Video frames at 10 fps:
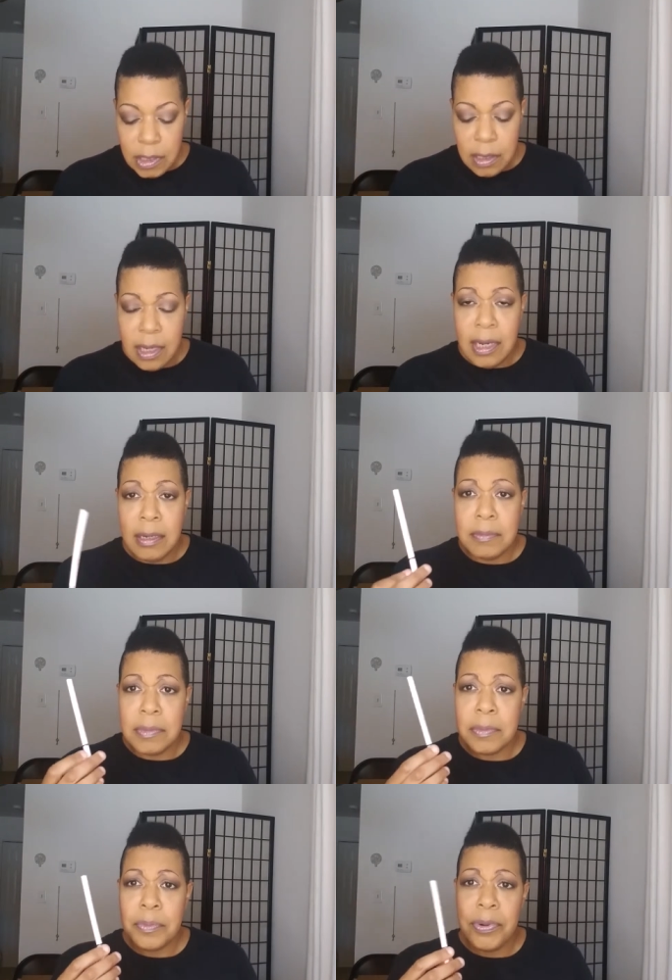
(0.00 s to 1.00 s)
um,
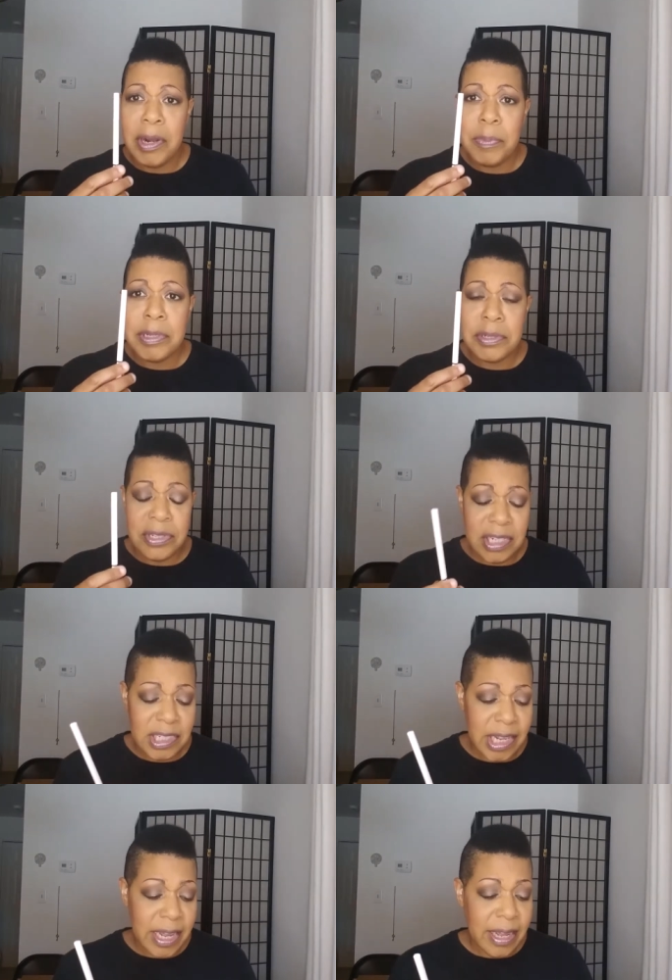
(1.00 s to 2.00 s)
brow pencils that
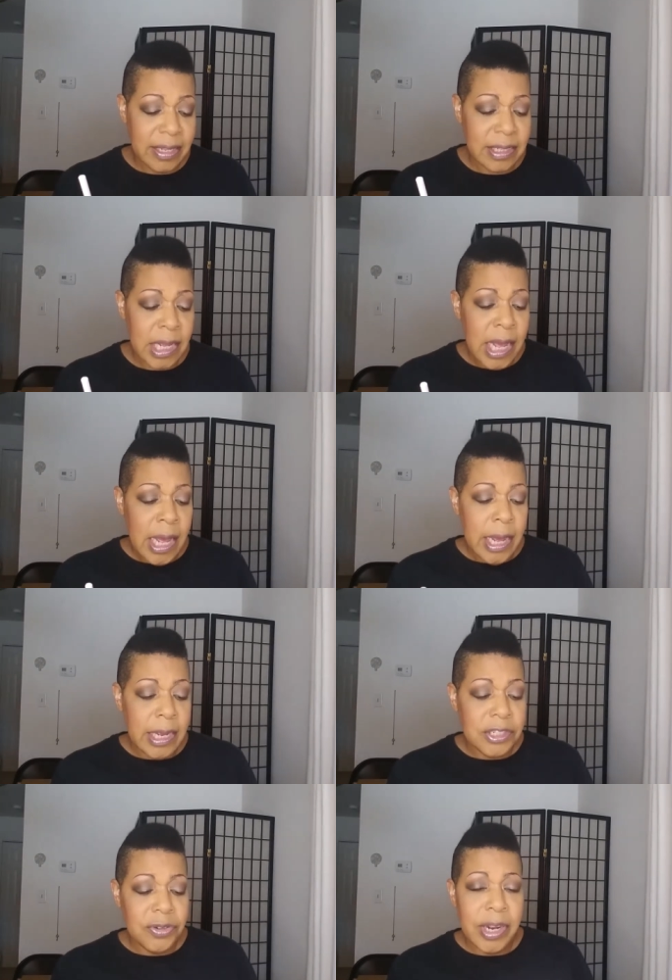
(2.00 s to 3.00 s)
she has.
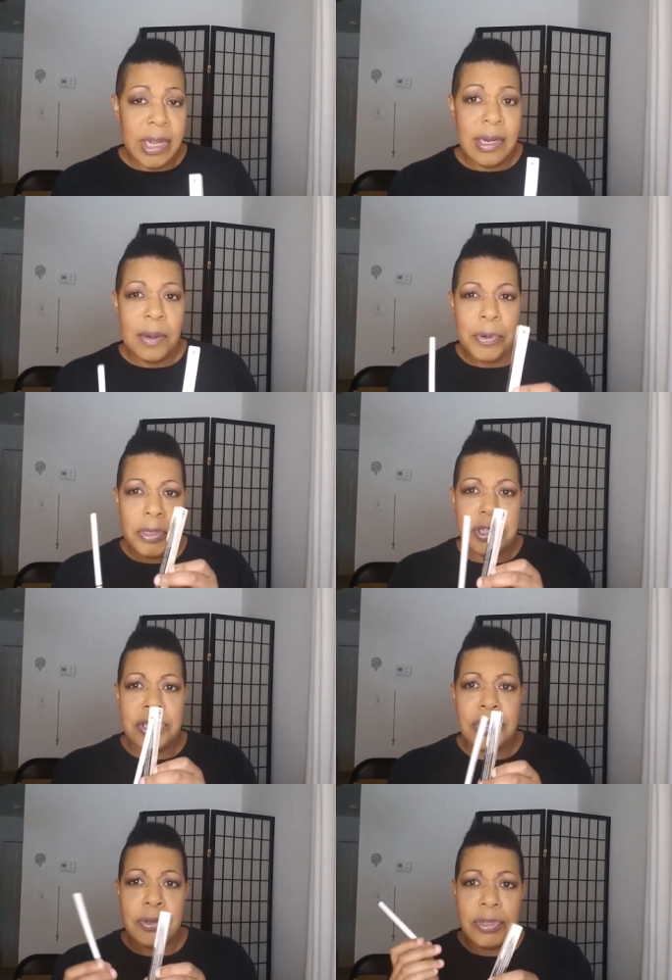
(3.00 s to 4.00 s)
I tried, I
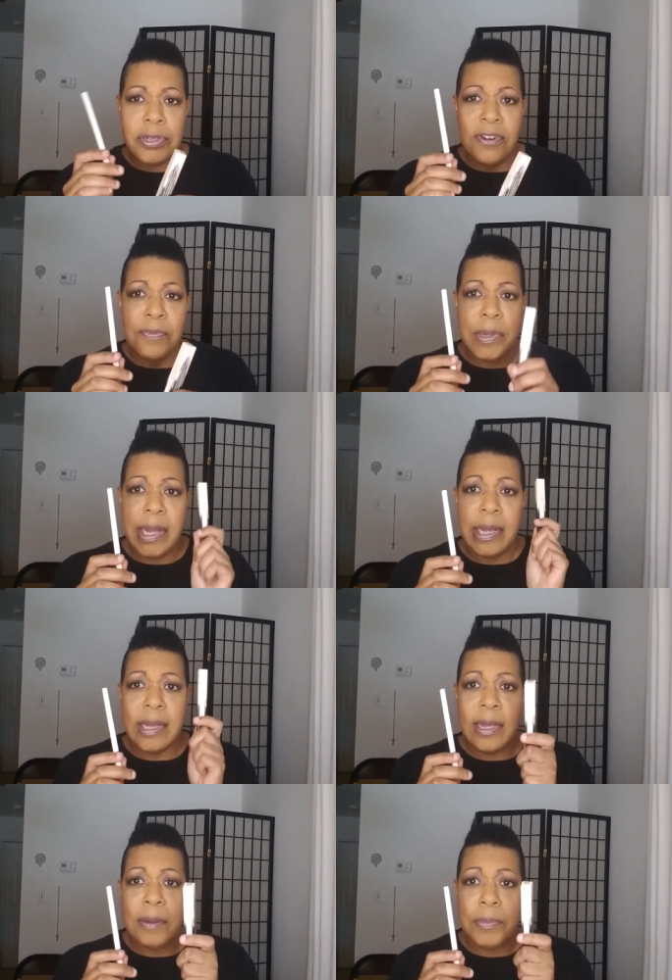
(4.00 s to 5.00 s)
purchased two, soft black
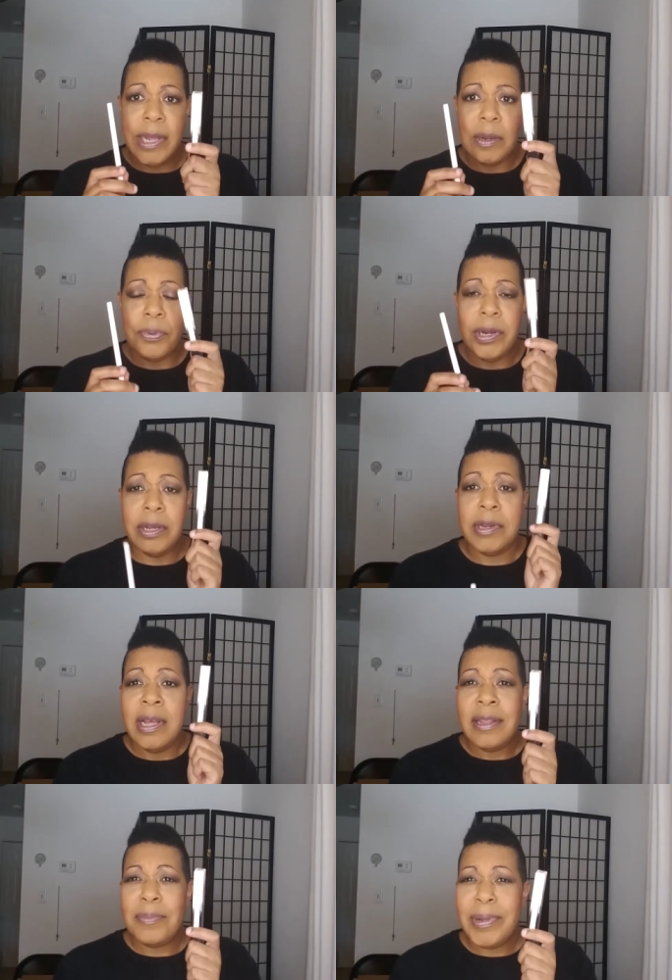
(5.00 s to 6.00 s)
and black brown.
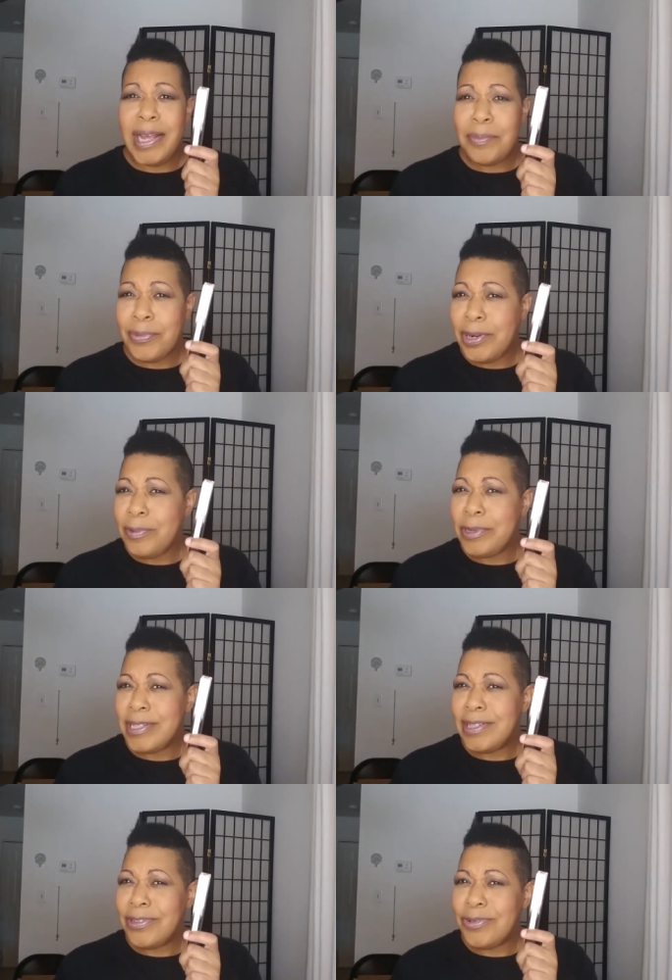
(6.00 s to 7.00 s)
The black brown was
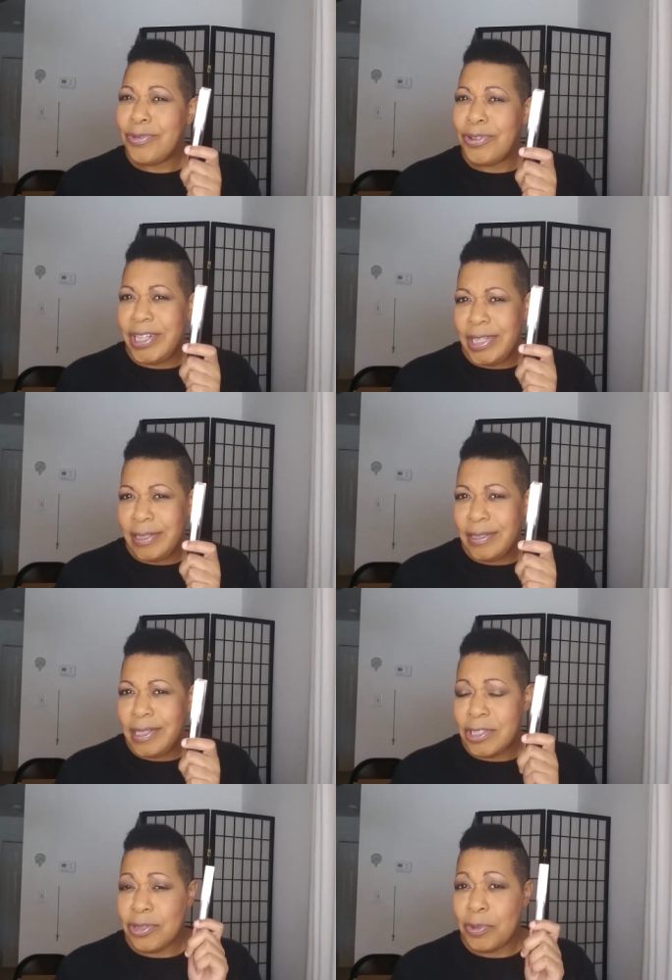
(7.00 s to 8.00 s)
a little red,
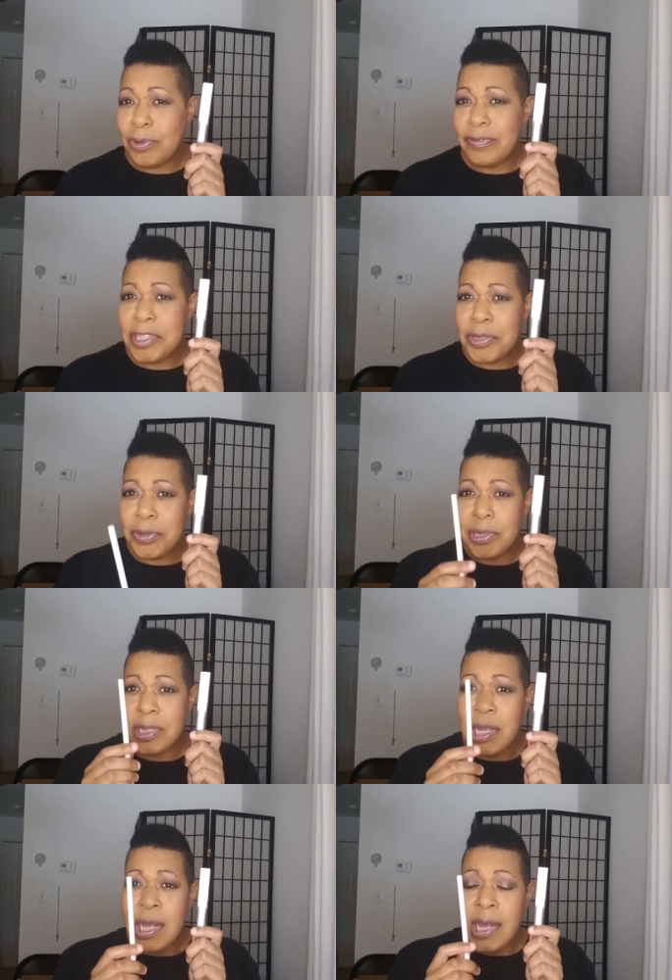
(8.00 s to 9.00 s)
and so I'm going to return it.